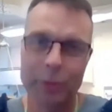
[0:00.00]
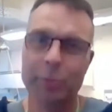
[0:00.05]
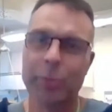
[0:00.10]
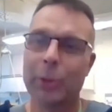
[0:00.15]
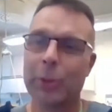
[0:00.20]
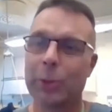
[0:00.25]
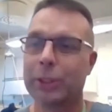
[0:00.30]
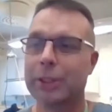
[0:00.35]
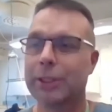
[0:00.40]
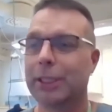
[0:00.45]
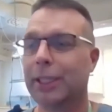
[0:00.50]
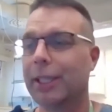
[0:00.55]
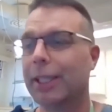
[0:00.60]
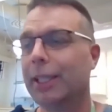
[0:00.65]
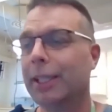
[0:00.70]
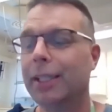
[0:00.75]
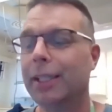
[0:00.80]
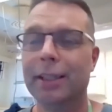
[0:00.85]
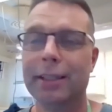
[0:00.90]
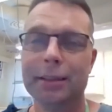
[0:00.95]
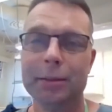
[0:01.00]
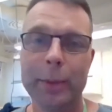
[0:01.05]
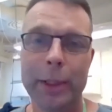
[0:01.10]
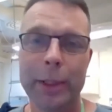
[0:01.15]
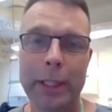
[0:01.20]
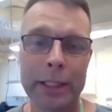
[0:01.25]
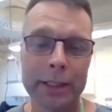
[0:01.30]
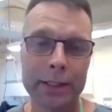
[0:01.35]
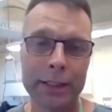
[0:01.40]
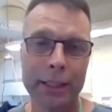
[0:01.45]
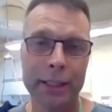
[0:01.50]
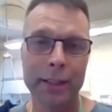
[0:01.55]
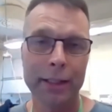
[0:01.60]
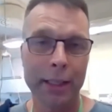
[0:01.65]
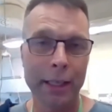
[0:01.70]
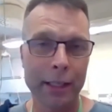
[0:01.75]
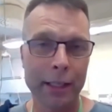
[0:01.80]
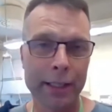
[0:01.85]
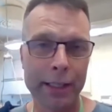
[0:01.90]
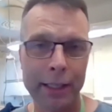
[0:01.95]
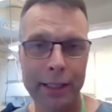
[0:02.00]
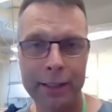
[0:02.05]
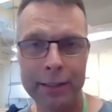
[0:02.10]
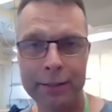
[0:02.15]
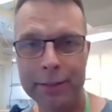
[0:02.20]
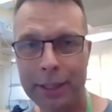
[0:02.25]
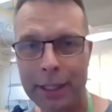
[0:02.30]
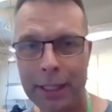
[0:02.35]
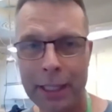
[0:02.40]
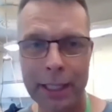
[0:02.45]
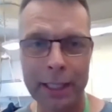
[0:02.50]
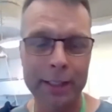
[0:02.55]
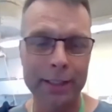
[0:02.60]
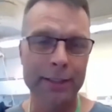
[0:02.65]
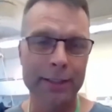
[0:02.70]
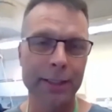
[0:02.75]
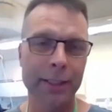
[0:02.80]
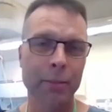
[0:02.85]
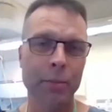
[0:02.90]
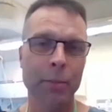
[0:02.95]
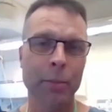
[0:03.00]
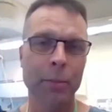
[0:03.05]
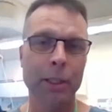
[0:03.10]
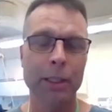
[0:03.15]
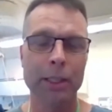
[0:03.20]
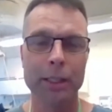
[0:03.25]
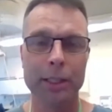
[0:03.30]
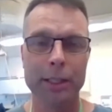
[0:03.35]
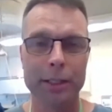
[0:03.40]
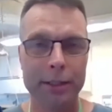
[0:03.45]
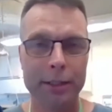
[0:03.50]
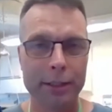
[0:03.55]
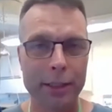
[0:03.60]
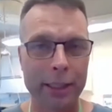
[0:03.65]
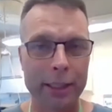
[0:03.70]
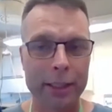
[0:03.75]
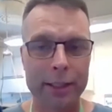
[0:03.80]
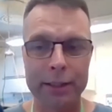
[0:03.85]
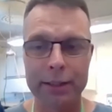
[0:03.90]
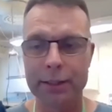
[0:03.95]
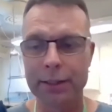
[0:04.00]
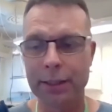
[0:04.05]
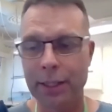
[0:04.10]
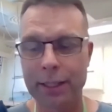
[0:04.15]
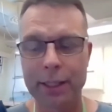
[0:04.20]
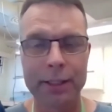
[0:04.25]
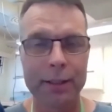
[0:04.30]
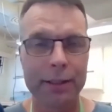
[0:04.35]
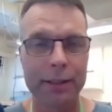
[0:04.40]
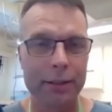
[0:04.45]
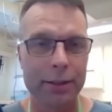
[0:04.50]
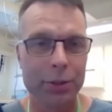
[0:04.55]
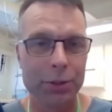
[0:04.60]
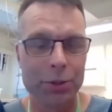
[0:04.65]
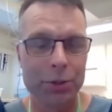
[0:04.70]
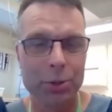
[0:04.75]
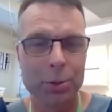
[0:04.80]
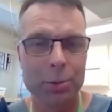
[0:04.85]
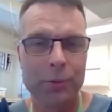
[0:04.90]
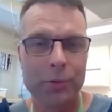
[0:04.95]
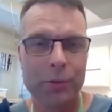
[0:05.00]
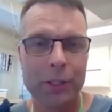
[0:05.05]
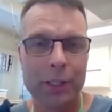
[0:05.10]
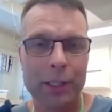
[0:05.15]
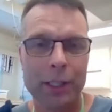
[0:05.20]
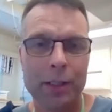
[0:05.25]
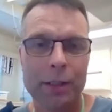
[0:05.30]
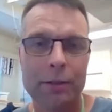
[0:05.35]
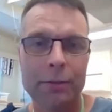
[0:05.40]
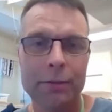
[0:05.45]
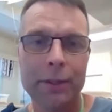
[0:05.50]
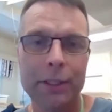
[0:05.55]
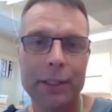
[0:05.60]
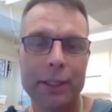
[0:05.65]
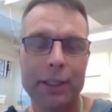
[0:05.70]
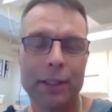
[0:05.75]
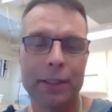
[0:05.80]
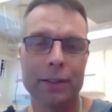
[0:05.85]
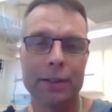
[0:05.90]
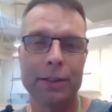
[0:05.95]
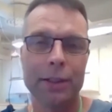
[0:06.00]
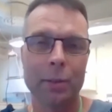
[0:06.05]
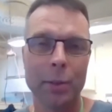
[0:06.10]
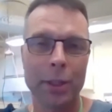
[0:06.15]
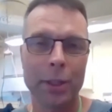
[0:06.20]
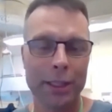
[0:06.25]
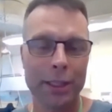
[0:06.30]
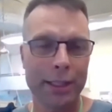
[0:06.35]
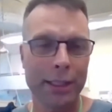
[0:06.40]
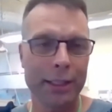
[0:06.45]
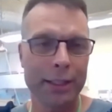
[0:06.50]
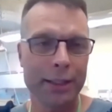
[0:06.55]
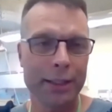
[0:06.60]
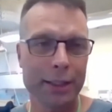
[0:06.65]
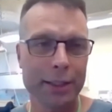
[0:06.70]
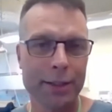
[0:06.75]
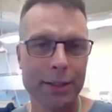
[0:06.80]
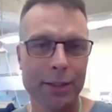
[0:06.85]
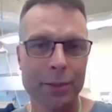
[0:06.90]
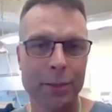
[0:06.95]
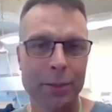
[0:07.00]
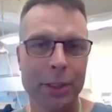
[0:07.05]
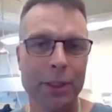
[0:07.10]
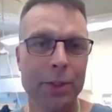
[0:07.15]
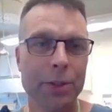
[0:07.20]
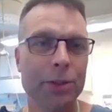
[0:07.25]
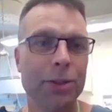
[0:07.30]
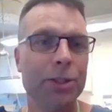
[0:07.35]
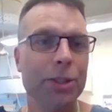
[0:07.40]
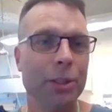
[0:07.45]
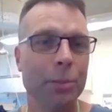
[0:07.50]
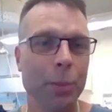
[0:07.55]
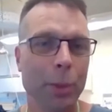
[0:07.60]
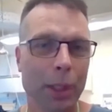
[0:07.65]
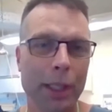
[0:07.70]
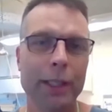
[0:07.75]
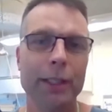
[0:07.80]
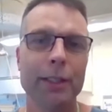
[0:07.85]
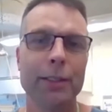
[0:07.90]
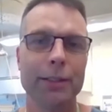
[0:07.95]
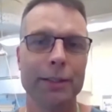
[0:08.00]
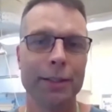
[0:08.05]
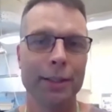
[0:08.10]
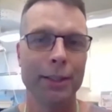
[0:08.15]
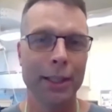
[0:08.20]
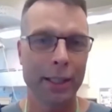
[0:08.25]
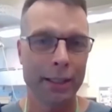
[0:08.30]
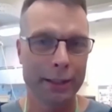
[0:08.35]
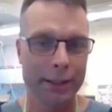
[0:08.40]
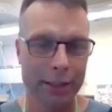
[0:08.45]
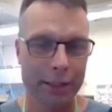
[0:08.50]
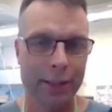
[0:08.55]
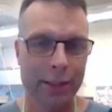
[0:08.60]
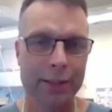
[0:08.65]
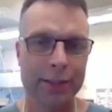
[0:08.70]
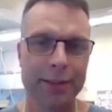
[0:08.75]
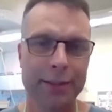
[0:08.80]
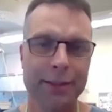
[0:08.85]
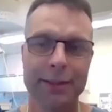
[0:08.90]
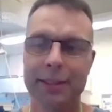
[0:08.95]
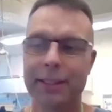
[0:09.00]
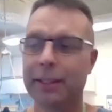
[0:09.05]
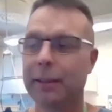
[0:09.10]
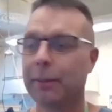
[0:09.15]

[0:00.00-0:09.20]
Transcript: We blew it. But luckily we had some nice YouTube video with similar data, so we could simulate the idea.